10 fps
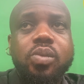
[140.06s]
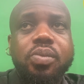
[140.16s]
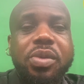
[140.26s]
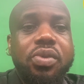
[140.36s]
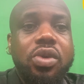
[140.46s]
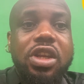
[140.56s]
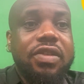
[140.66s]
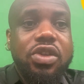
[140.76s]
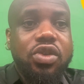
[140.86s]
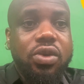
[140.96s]
people
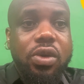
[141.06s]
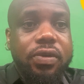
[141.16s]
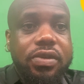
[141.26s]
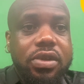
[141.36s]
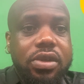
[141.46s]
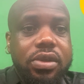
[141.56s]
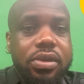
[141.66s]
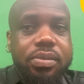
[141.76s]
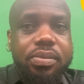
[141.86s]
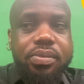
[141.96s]
leave in droves,
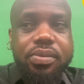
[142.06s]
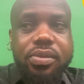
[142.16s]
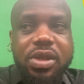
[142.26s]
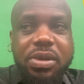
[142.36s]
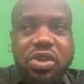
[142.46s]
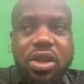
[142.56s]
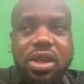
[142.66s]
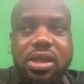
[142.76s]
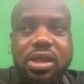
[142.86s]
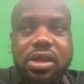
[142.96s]
especially
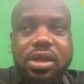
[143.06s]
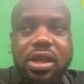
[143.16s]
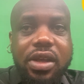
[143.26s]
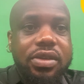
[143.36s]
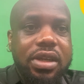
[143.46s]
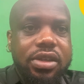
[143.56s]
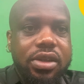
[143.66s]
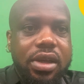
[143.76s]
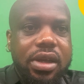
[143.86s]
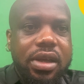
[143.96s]
in the health sector.